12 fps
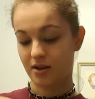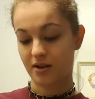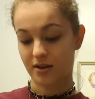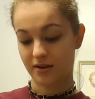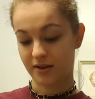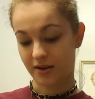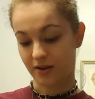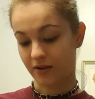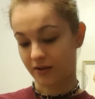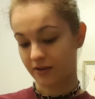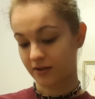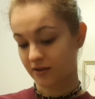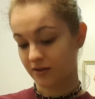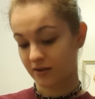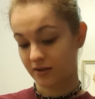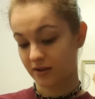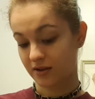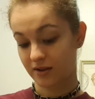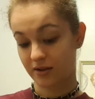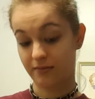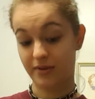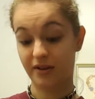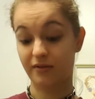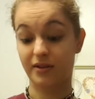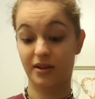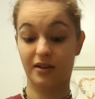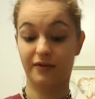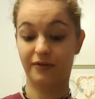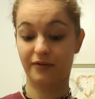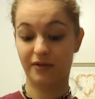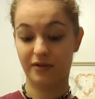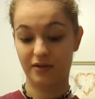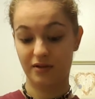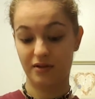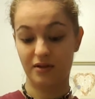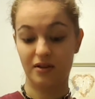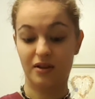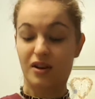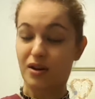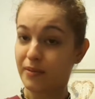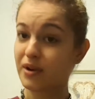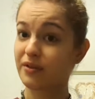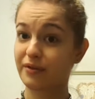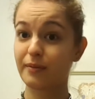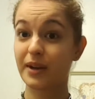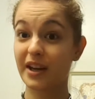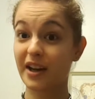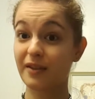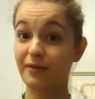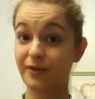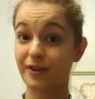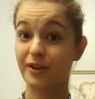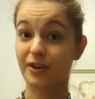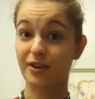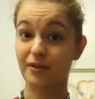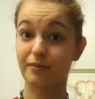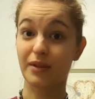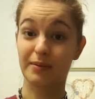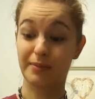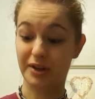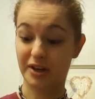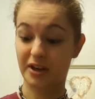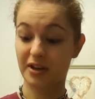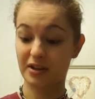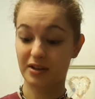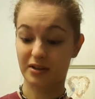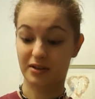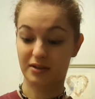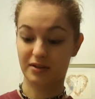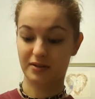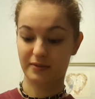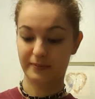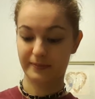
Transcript: So it's a big relief, both for me and for my buddy, because